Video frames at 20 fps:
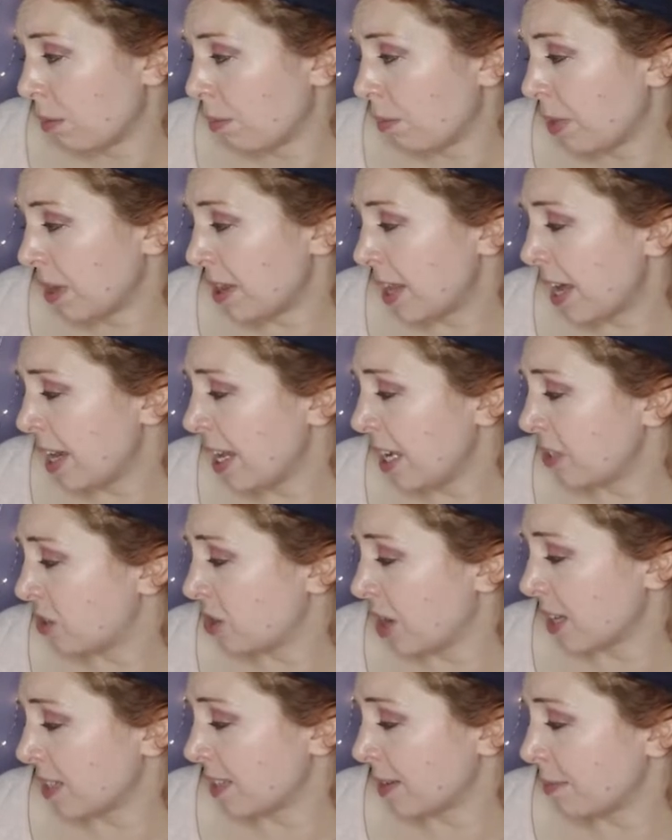But then he
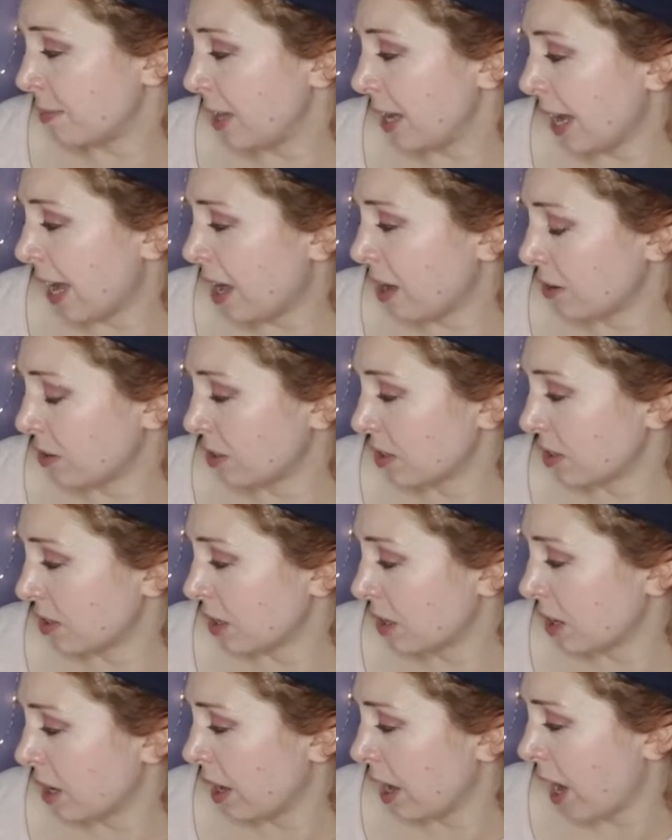saw something else,
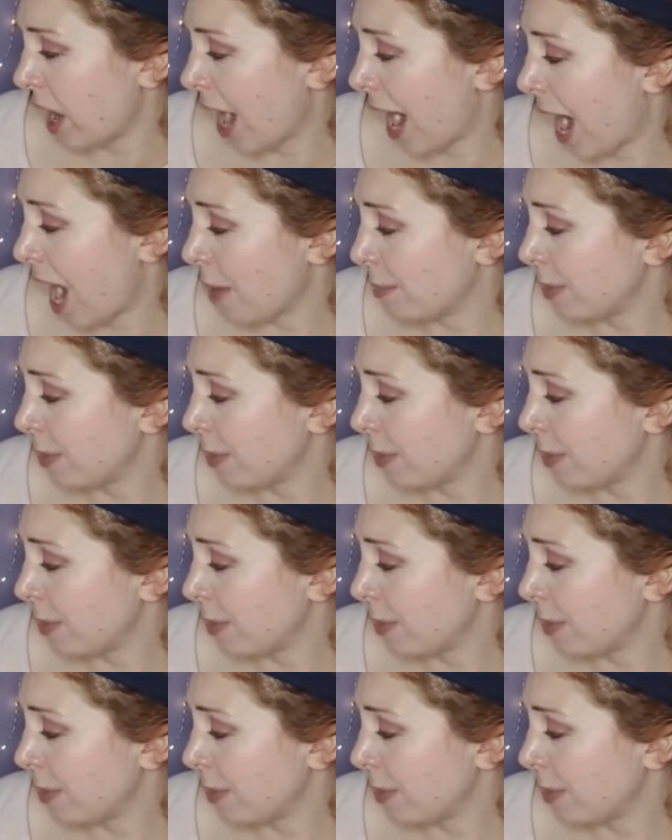how